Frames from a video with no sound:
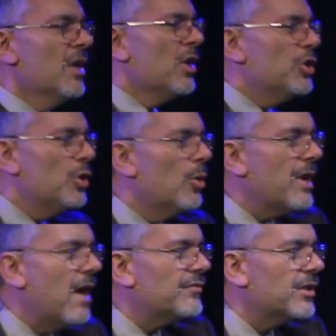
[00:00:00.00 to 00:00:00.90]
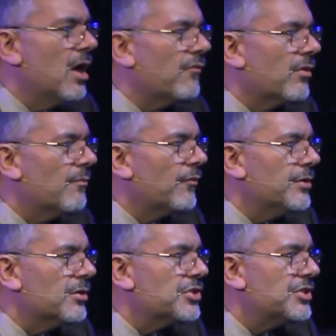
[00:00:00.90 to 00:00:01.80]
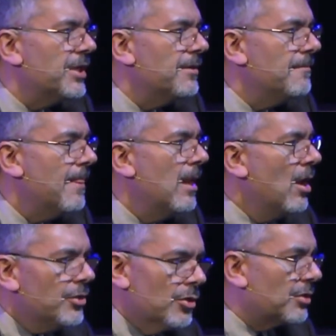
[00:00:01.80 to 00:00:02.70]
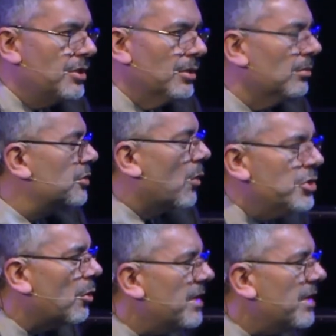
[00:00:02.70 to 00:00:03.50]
You don't have to cover up for your sin, your guilt, or your